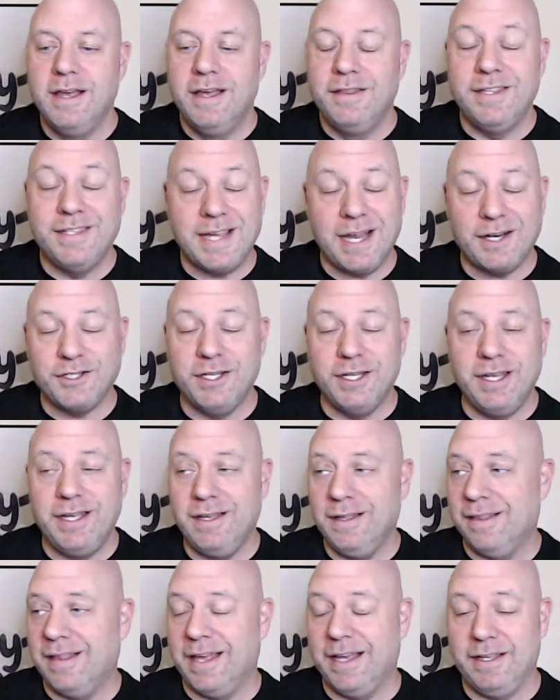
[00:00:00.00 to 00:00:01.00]
There's actually,
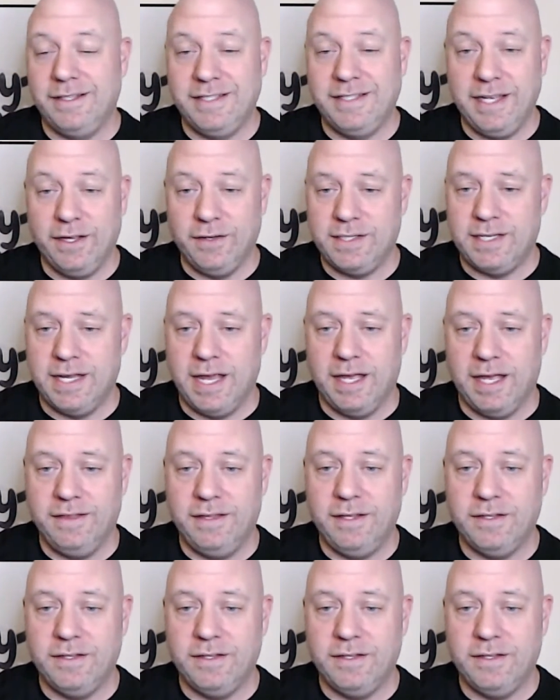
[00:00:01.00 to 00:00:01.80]
like Dale said,